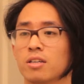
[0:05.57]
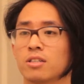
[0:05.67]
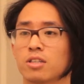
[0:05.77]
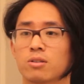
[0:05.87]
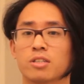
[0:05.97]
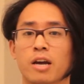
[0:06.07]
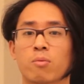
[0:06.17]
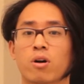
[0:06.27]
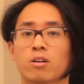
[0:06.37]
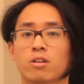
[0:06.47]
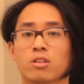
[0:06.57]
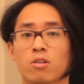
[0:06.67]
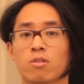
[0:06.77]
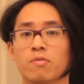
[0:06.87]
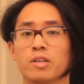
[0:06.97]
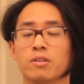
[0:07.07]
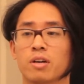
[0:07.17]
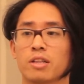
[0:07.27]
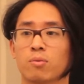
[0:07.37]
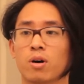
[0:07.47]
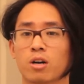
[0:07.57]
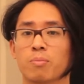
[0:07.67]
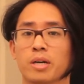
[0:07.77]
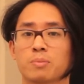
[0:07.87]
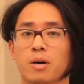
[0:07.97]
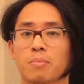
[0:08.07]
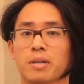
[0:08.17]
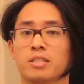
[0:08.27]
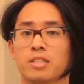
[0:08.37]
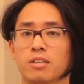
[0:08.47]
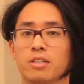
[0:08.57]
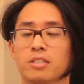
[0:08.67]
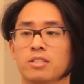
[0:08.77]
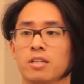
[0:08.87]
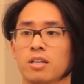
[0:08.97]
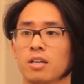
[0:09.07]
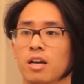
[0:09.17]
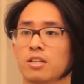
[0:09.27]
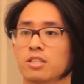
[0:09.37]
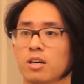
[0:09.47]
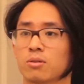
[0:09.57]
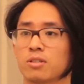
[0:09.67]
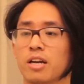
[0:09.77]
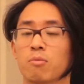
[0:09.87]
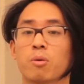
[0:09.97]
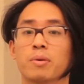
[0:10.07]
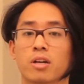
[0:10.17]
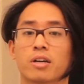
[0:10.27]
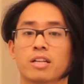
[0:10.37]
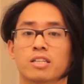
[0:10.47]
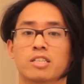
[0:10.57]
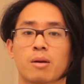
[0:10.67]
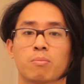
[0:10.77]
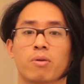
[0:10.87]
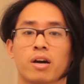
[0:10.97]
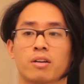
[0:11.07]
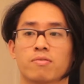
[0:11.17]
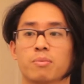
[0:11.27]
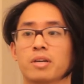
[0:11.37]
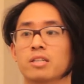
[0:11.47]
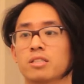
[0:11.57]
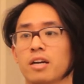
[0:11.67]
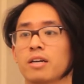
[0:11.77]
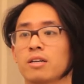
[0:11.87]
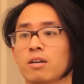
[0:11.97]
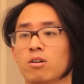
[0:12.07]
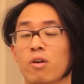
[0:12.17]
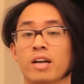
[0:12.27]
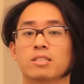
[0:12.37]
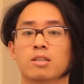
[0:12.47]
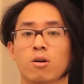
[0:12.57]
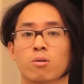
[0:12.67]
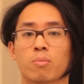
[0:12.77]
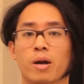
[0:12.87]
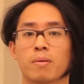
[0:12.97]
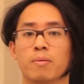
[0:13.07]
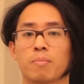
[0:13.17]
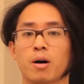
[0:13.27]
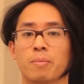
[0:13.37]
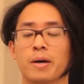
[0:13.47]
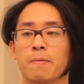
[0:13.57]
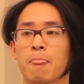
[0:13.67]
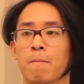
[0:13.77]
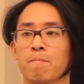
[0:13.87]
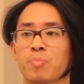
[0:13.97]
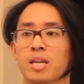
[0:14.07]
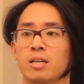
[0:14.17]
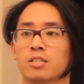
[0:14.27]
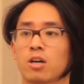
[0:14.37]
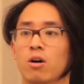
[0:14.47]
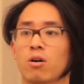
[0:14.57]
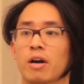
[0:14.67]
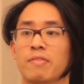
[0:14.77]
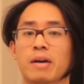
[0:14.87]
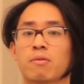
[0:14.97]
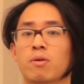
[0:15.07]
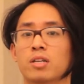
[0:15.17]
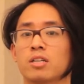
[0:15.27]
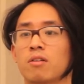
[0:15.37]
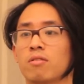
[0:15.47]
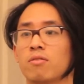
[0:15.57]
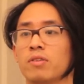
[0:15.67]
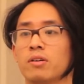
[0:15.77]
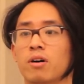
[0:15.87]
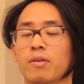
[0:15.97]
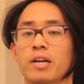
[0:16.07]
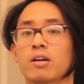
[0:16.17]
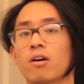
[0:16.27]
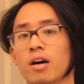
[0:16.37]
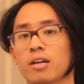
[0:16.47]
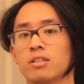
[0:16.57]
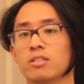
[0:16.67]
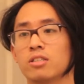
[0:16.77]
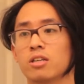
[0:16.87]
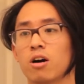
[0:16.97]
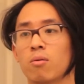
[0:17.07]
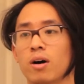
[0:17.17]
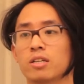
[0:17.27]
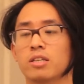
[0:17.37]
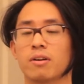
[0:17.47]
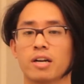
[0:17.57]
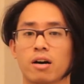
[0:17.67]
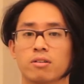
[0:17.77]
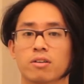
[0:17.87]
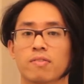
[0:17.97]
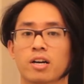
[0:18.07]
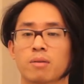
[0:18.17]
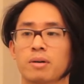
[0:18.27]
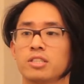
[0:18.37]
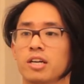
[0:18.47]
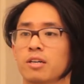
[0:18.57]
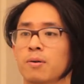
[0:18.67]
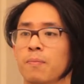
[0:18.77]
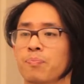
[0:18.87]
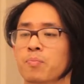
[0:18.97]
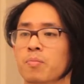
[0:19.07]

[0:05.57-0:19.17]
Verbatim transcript: So today we're on our third review in the water-based pomade series. And so today we'll be looking at the same brand from yesterday, Grant's Golden Brand Pomade. So if you haven't watched that review already, go ahead, you should go watch it right now. You can find it on my channel.